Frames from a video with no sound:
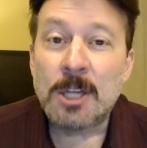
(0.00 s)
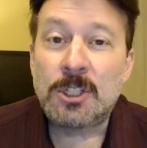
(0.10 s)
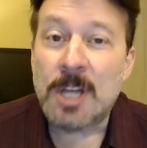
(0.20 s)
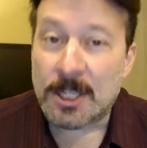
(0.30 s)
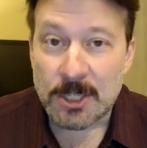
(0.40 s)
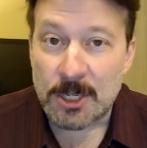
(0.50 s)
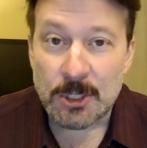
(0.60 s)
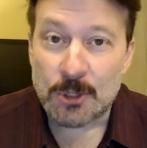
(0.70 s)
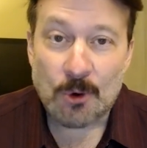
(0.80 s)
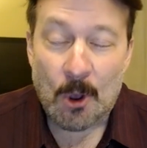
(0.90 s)
just as
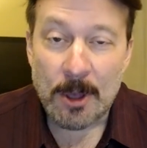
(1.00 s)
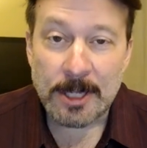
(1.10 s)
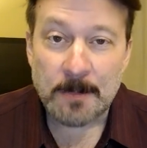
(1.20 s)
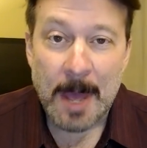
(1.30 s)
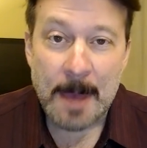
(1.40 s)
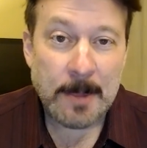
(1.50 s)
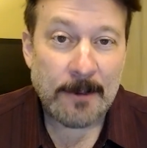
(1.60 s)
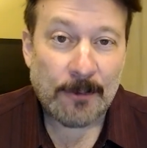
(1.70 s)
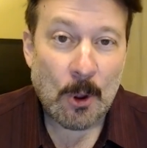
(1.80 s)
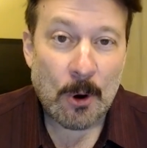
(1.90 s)
strong as Miami
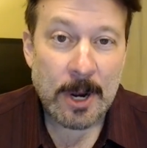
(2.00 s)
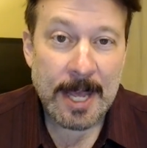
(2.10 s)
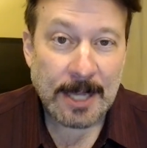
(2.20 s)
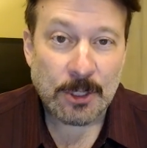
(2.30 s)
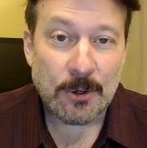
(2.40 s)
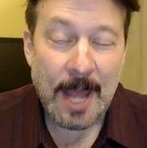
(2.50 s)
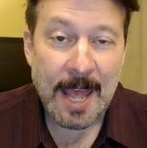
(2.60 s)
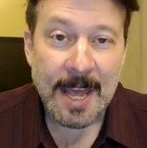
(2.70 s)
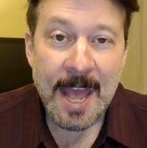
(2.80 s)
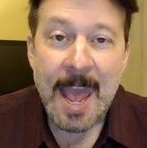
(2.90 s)
of Florida yesterday.